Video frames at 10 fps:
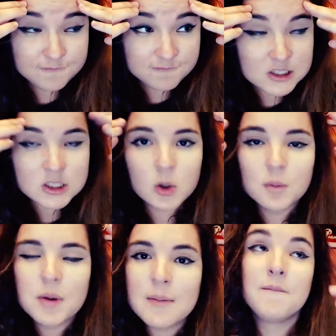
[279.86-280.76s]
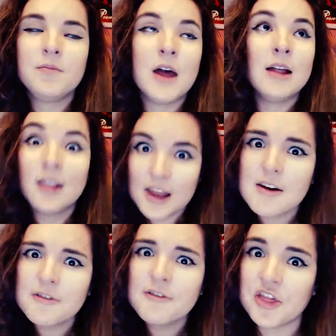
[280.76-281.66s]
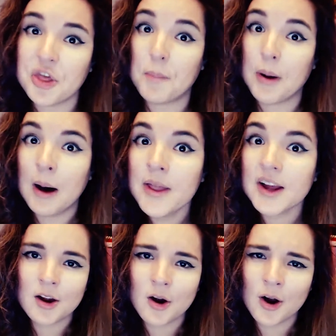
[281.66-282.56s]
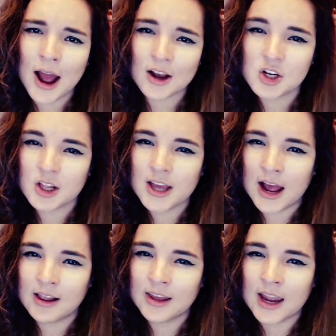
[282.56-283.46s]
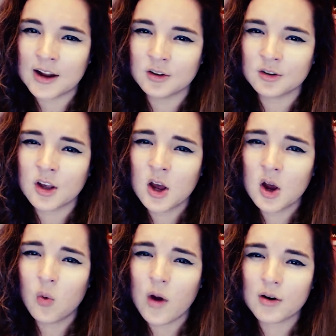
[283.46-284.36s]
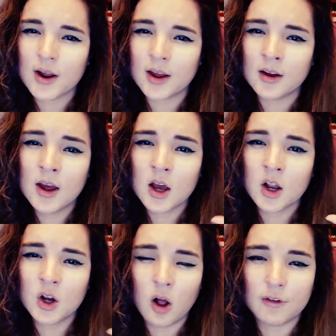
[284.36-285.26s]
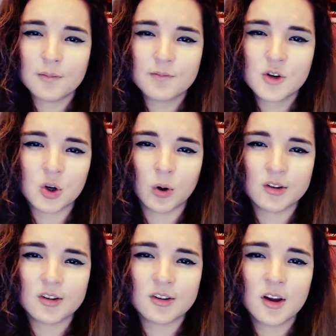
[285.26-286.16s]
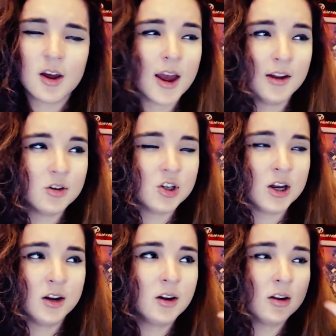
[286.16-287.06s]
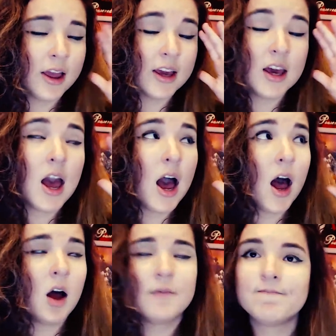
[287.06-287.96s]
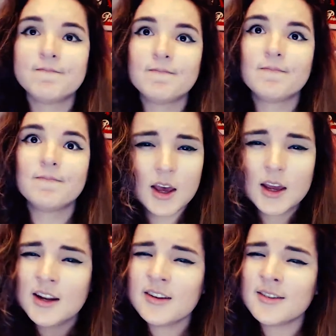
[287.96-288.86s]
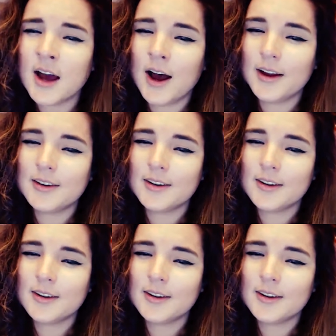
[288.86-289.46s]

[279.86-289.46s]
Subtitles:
old people that live at the Publix are actually alligators wearing golf shorts and shit. Like, it is not